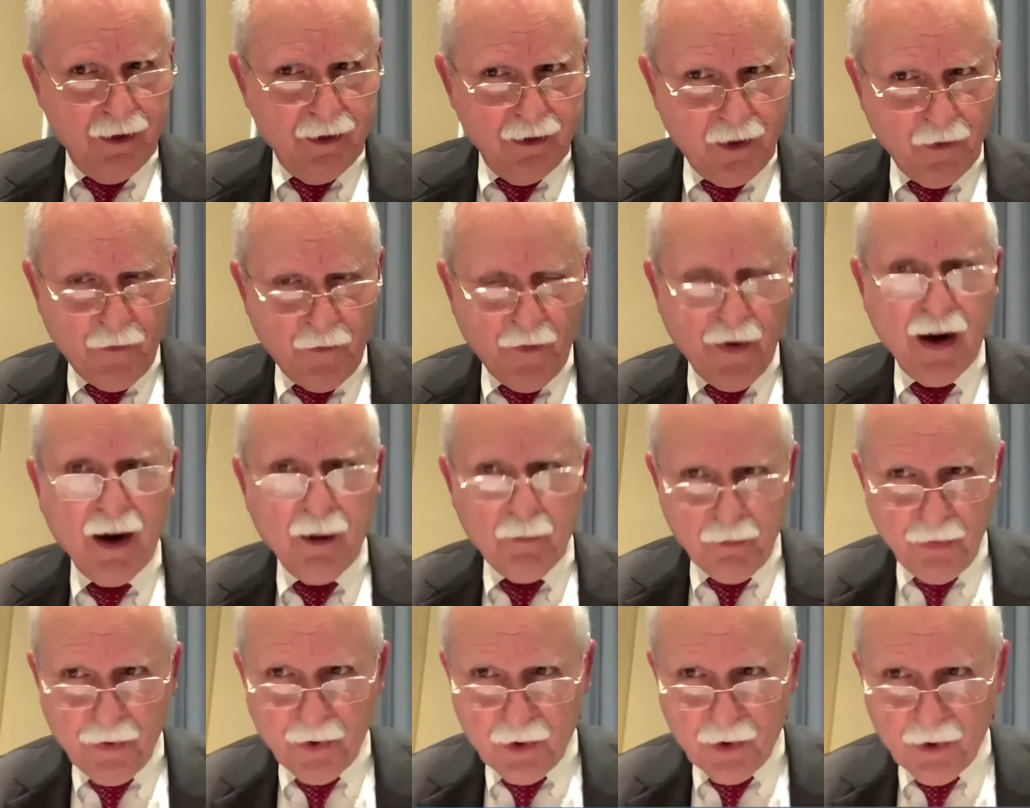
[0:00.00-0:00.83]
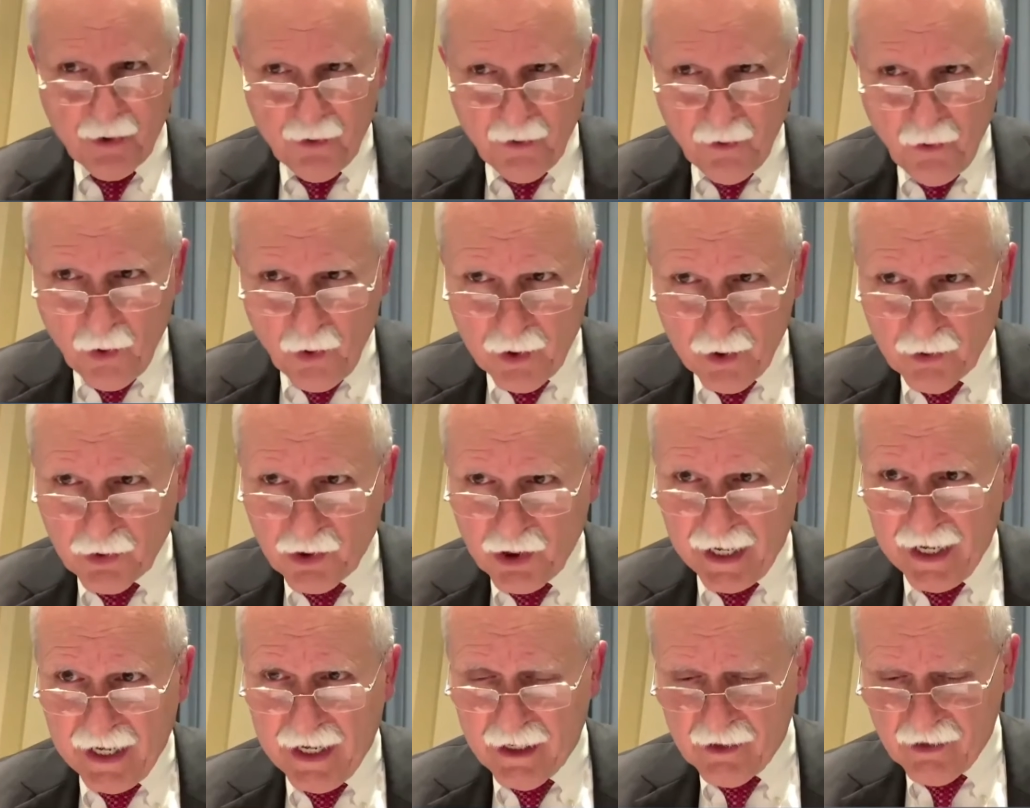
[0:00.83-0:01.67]
develop their oil
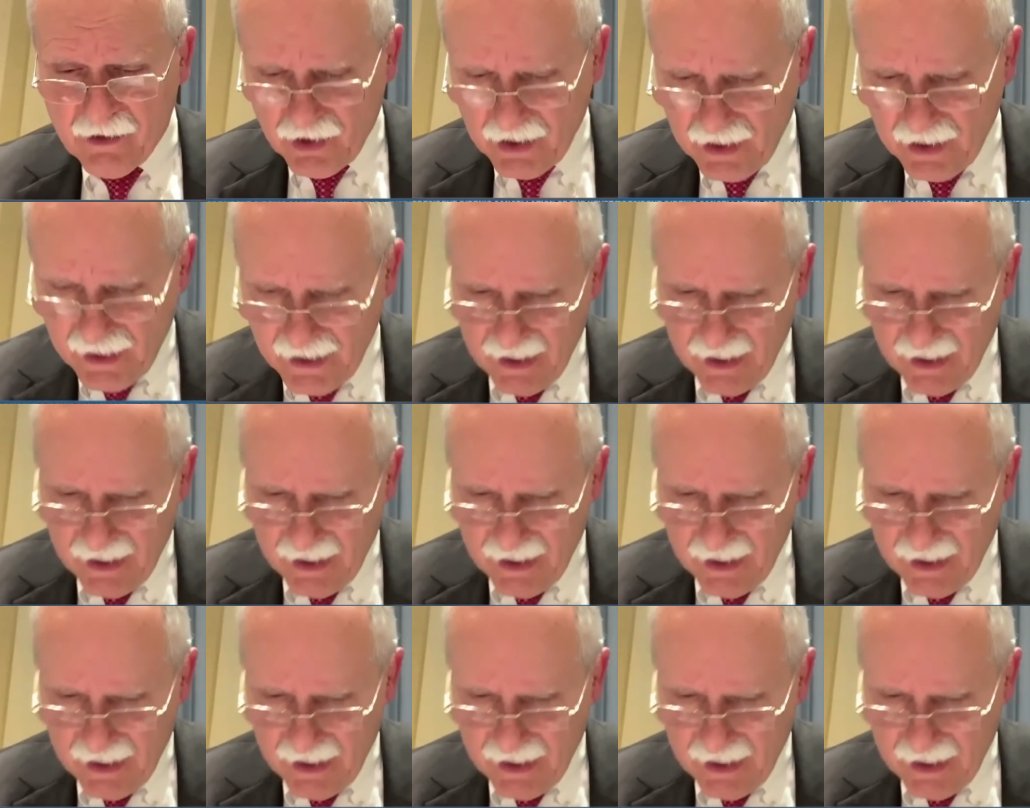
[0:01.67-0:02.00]
sands